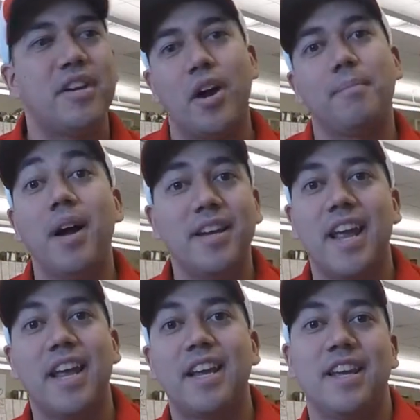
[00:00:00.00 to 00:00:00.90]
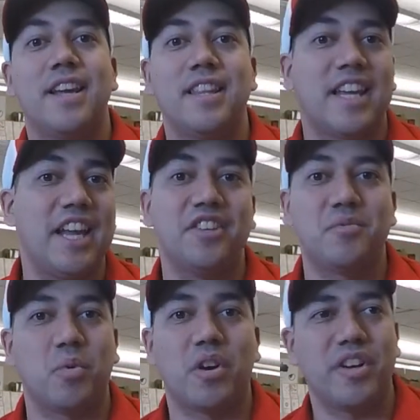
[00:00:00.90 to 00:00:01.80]
on Monday and the kids
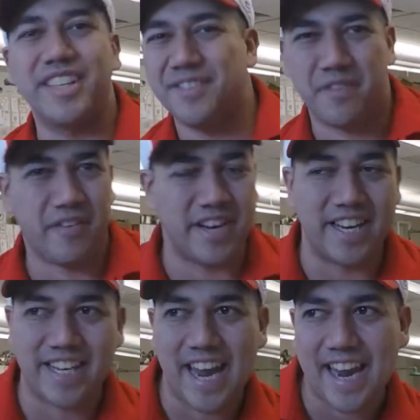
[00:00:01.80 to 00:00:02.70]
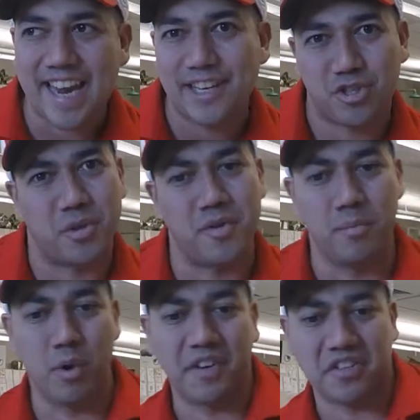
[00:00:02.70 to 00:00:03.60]
weren't very engaged, they were
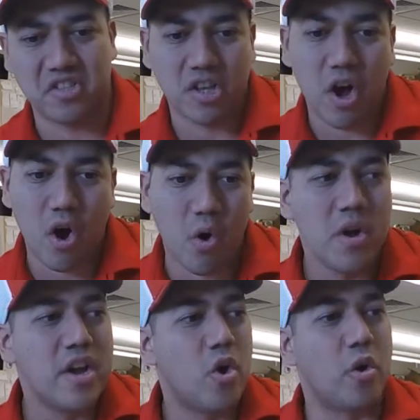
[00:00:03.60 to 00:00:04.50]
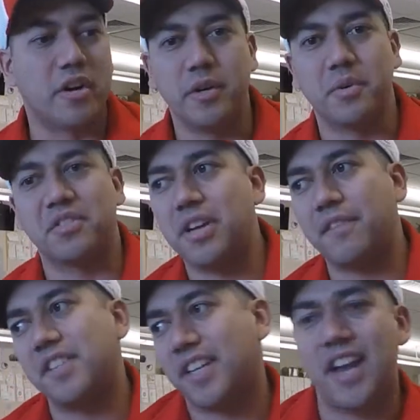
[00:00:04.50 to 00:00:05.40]
moving slow, or it was tough
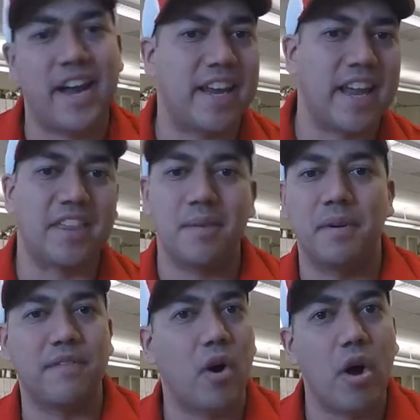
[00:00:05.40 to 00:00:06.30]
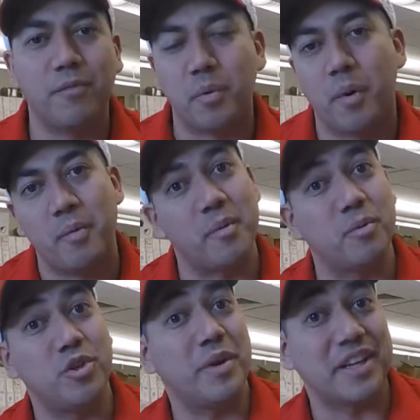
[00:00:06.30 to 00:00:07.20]
to kind of get them involved with what we were doing in